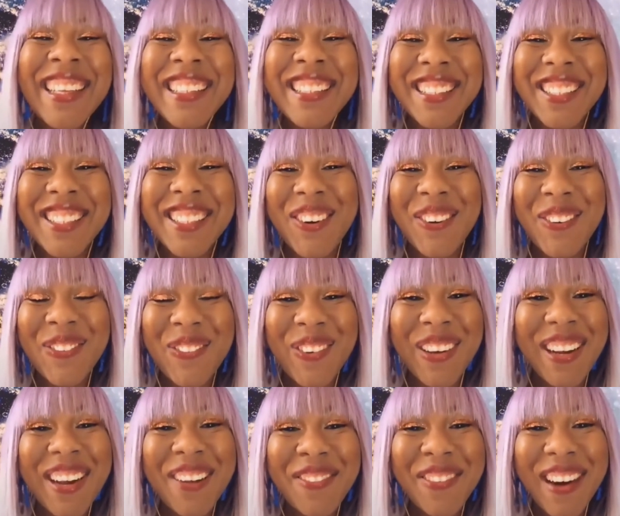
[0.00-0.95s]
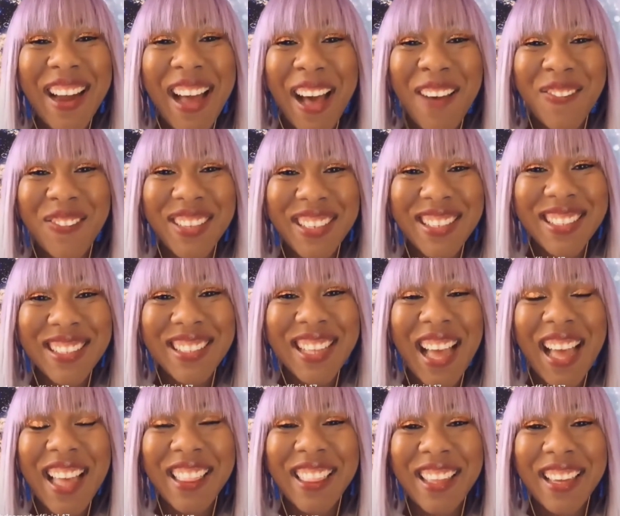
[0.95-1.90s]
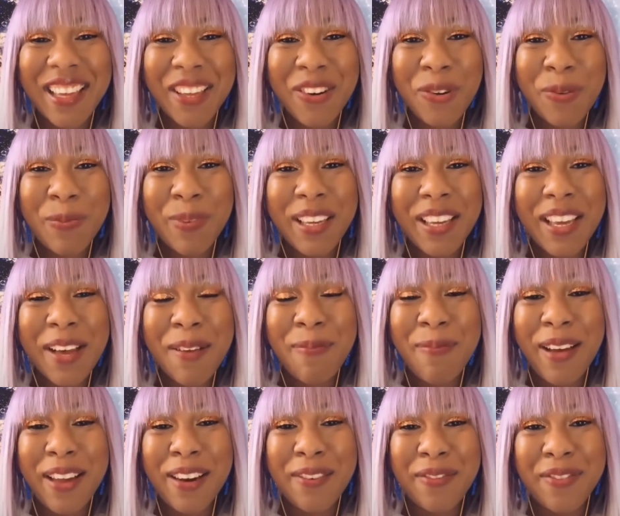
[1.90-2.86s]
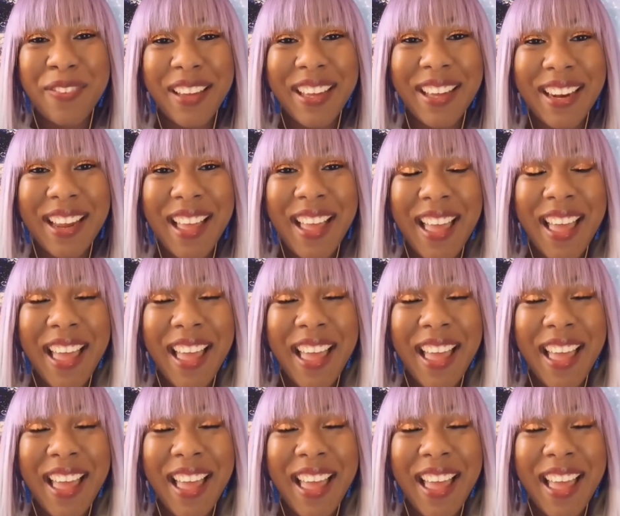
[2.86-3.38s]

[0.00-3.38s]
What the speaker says: So whatever happens, I think it'll be a benefit.